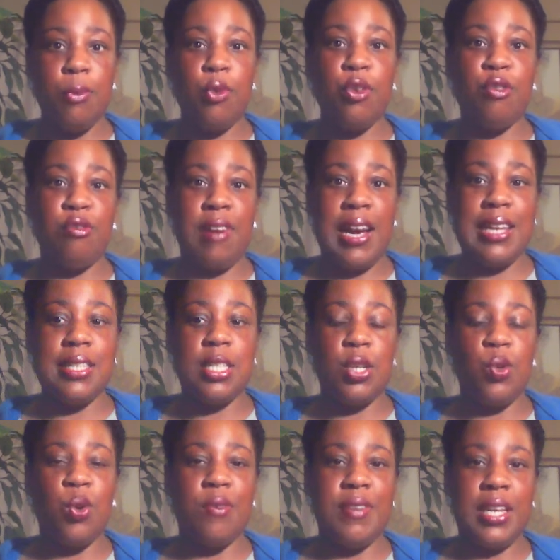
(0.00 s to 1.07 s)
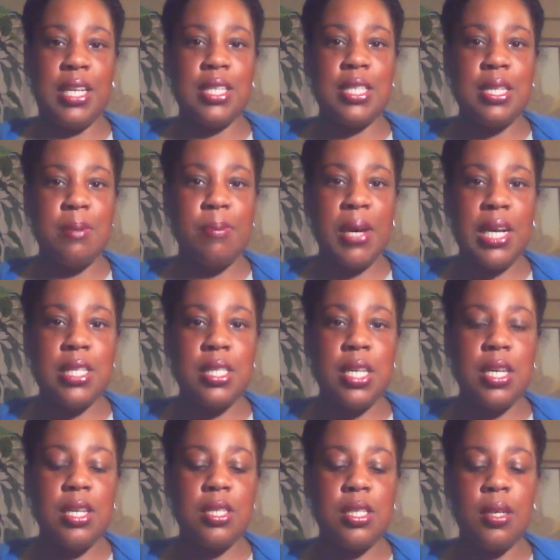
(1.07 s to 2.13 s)
Moon, Rising, or Venus in
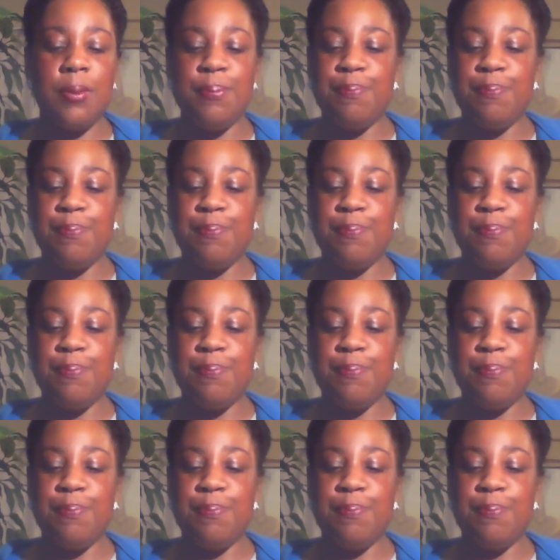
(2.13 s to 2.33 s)
Pisces.